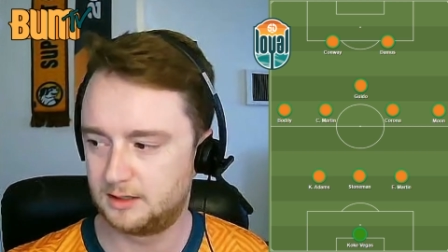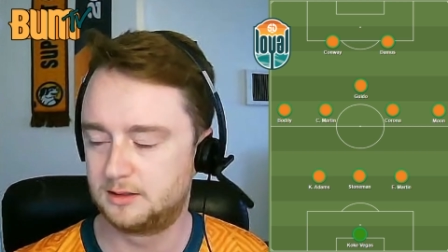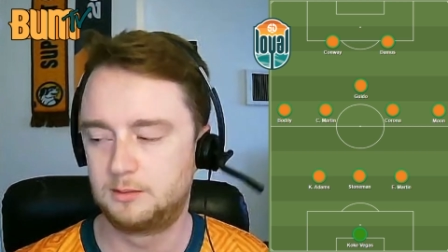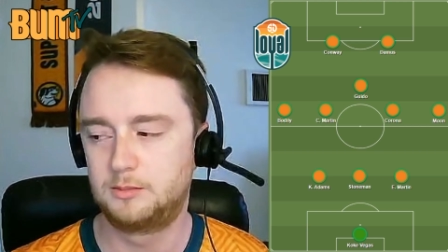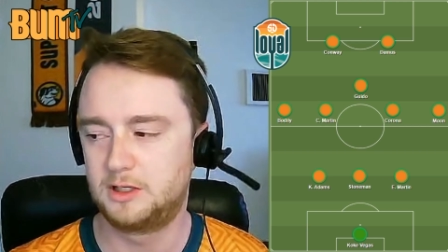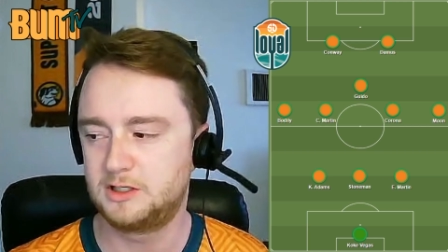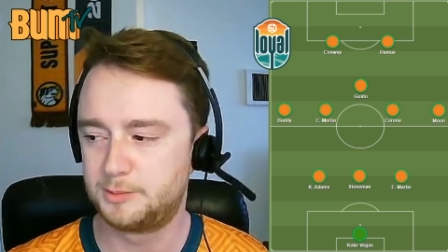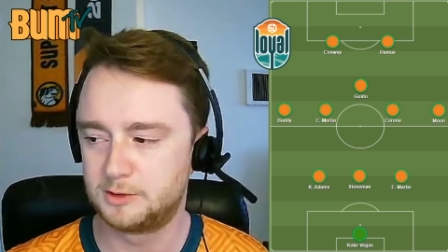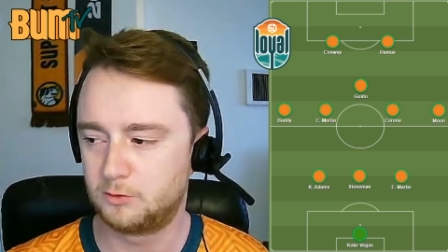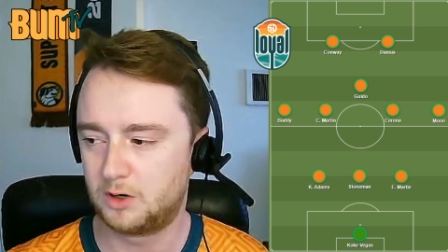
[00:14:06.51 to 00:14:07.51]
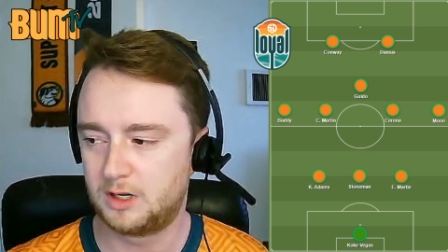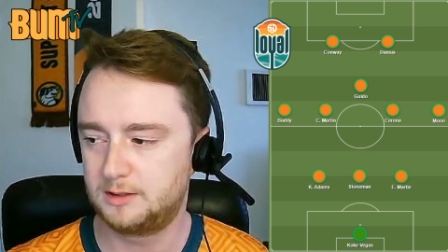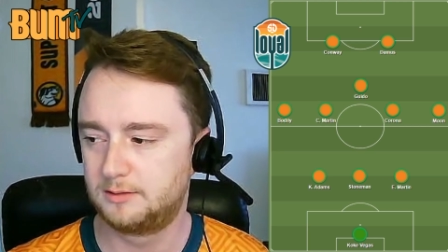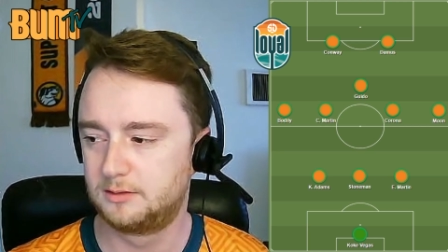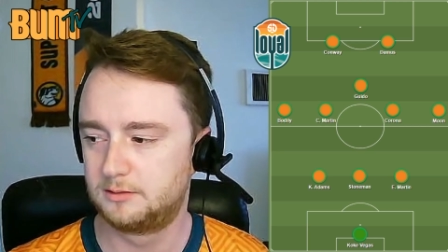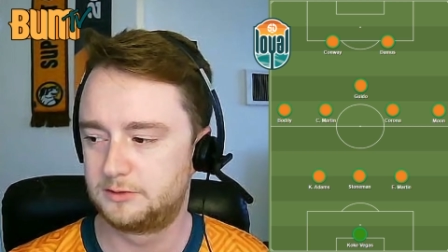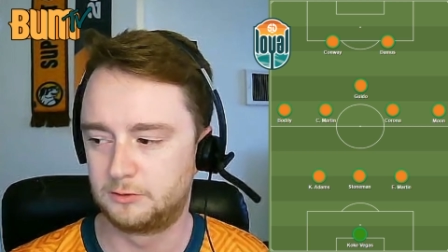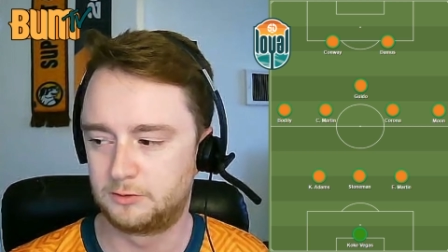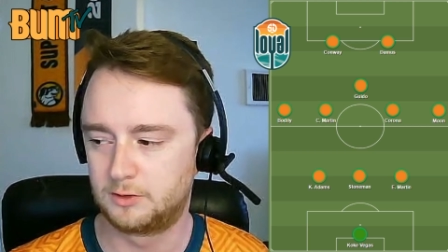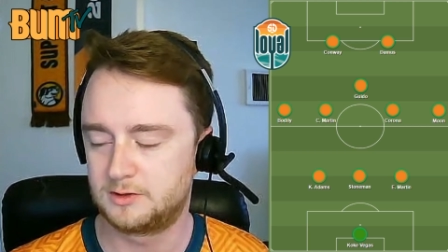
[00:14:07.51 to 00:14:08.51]
um, he's been great
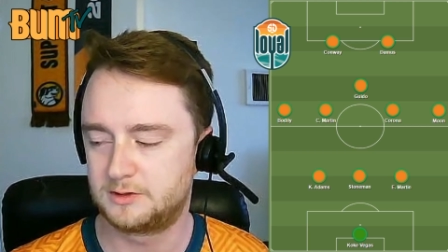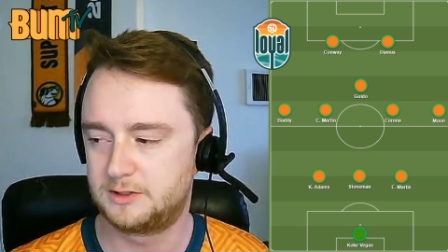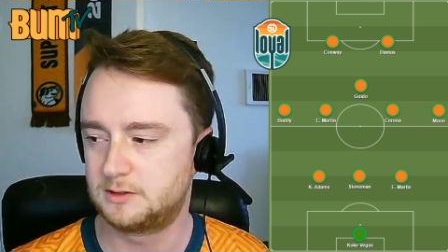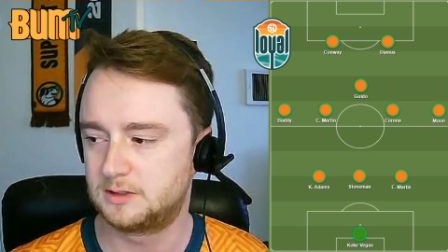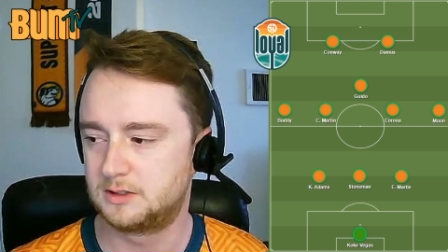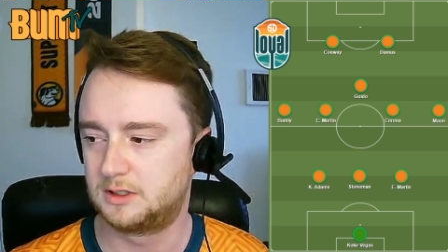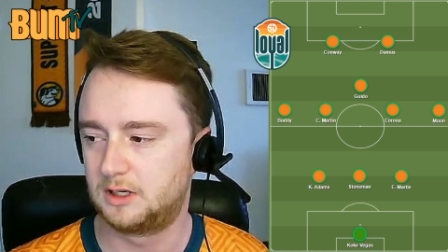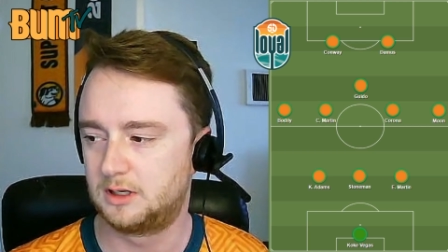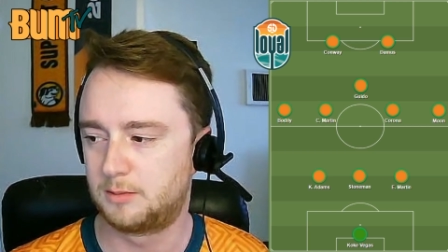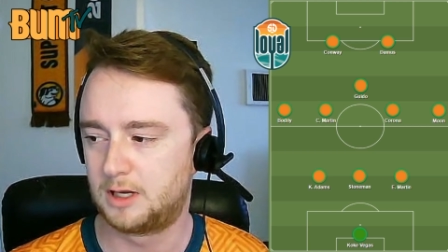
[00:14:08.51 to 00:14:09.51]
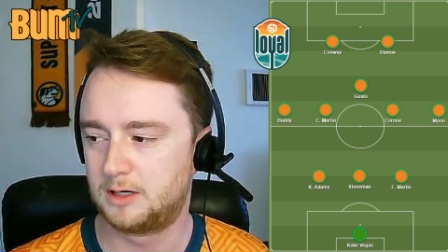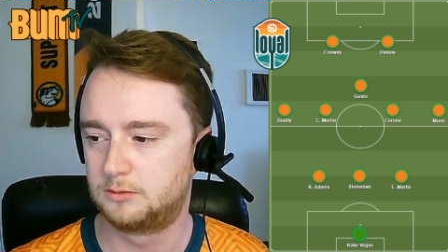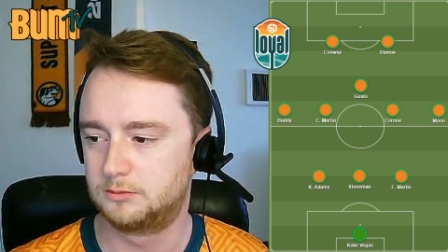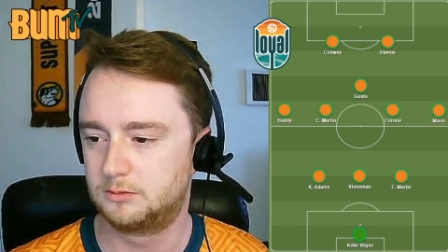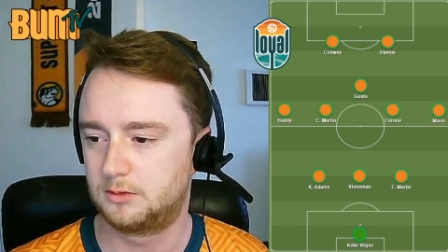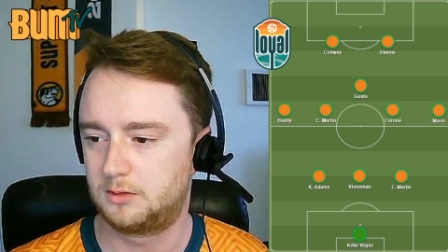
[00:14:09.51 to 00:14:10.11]
so far this season. Um, I don't